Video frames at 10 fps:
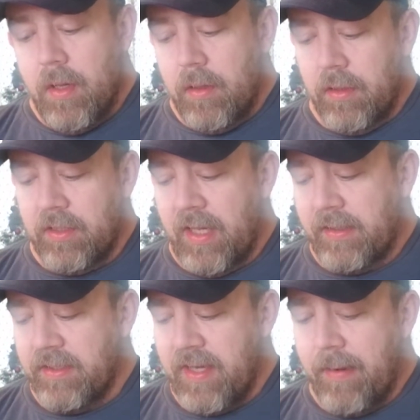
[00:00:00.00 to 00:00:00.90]
Looks like
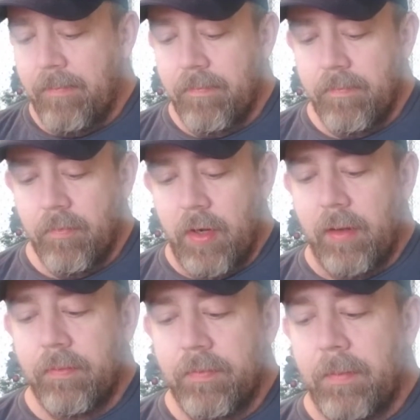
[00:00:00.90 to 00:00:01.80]
the same,
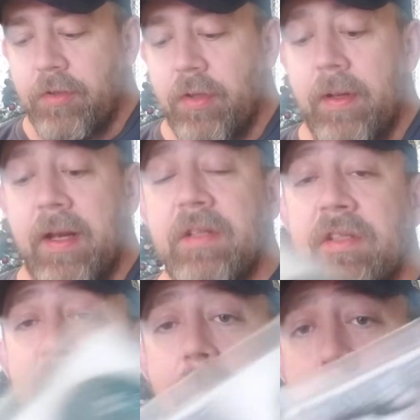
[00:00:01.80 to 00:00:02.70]
well, it is the
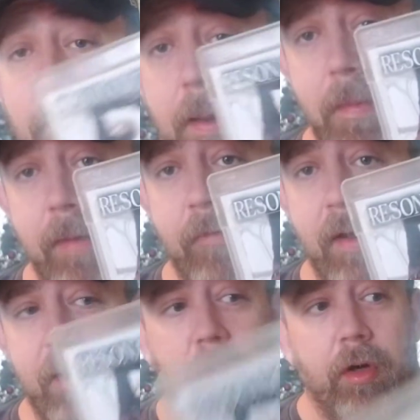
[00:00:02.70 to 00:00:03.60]
same people that make
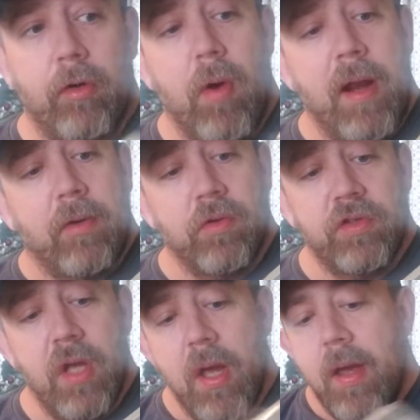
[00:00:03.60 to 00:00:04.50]
Valkyria
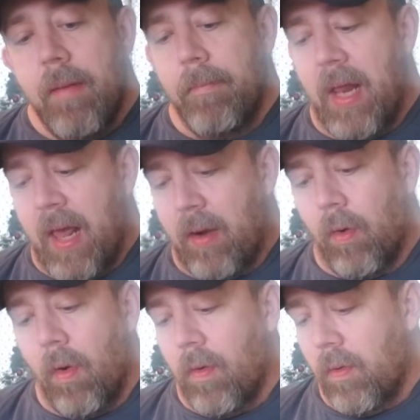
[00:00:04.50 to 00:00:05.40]
Chronicles. But I don't
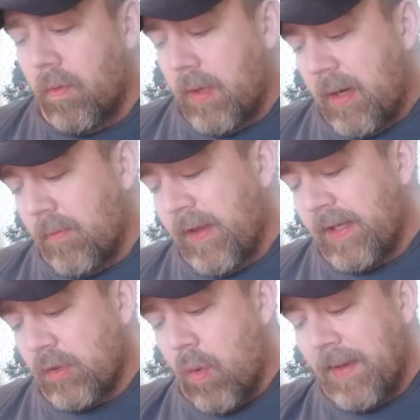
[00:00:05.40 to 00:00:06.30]
know, I don't think it's
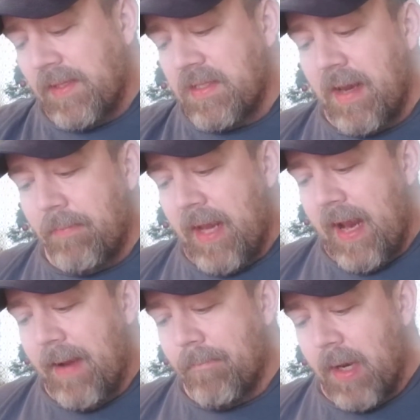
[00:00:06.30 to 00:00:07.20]
quite the same
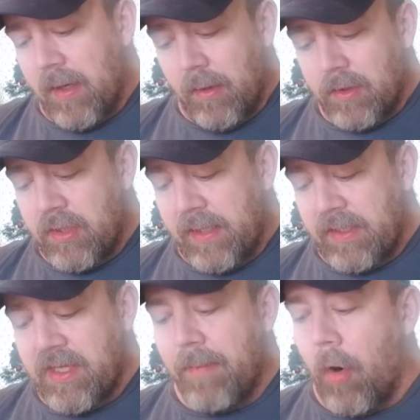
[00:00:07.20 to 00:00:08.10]
game, but it looks like the
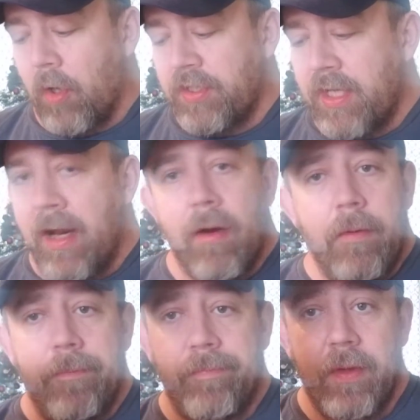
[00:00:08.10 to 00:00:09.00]
same art
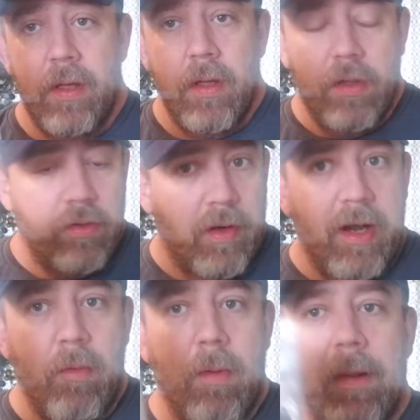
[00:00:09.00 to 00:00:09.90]
style. So
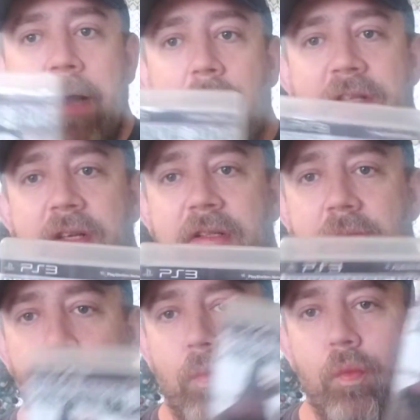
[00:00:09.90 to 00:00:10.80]
anyone played
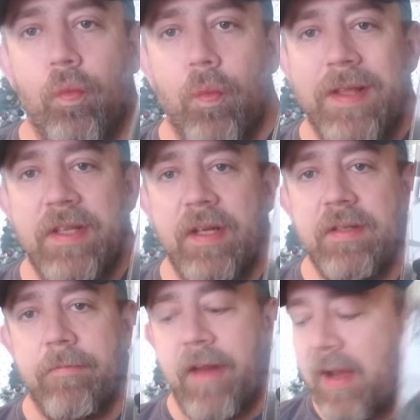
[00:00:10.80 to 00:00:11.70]
Resonance
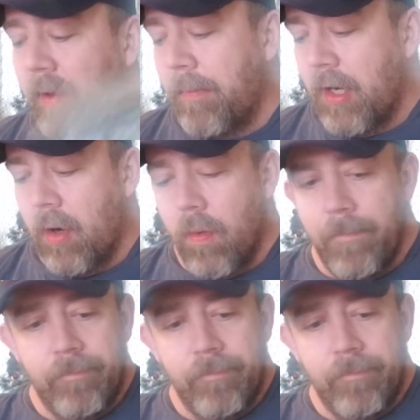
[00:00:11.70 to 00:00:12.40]
of Fate, let me know.